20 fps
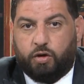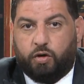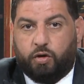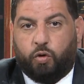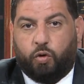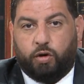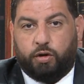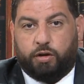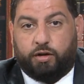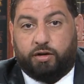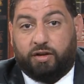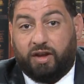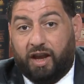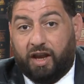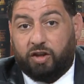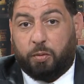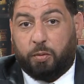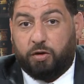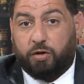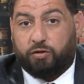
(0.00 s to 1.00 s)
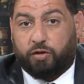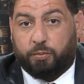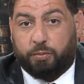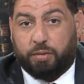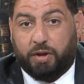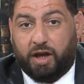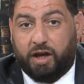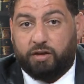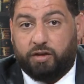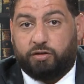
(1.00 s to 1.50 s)
Or the taxpayer's
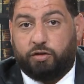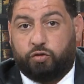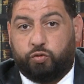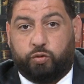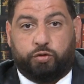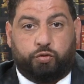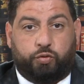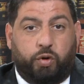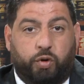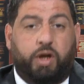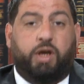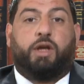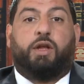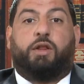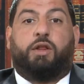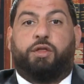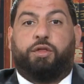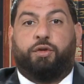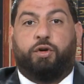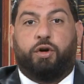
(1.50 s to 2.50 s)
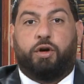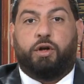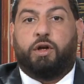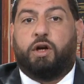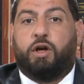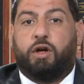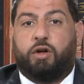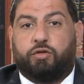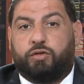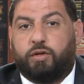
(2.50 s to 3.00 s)
compliance history is great. In 30
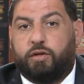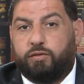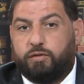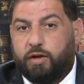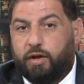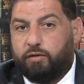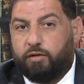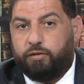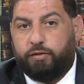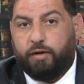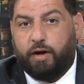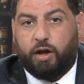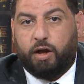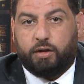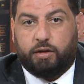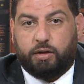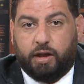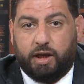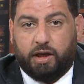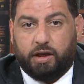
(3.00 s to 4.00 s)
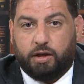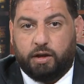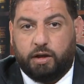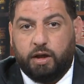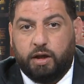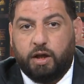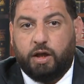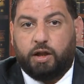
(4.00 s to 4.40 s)
years, they've never filed late.